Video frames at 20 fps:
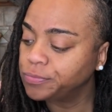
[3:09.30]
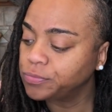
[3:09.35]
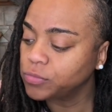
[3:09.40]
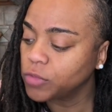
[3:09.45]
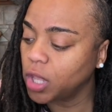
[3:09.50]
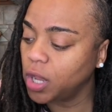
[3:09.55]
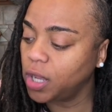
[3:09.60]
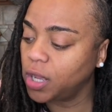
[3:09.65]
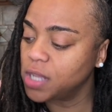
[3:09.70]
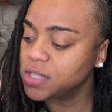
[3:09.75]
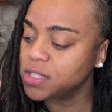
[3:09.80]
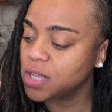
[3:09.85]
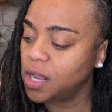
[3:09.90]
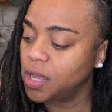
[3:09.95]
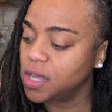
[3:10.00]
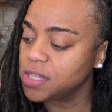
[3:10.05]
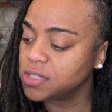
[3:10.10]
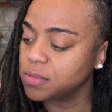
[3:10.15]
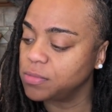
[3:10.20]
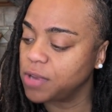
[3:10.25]
Like I said, I
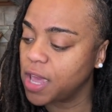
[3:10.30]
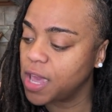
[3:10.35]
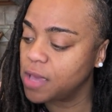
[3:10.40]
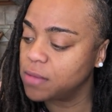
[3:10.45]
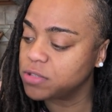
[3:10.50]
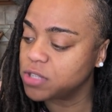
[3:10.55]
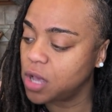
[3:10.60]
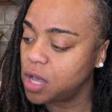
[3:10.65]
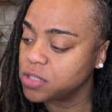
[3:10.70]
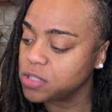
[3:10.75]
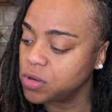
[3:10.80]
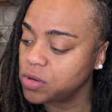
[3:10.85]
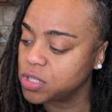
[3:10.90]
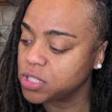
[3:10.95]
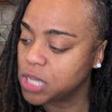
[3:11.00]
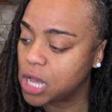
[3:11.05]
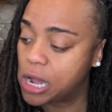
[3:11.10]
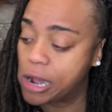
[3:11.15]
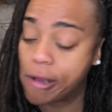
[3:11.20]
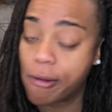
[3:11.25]
got some Dane sauce on the
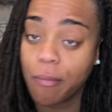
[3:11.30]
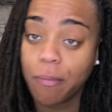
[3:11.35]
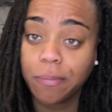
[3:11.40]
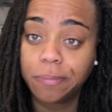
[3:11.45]
side.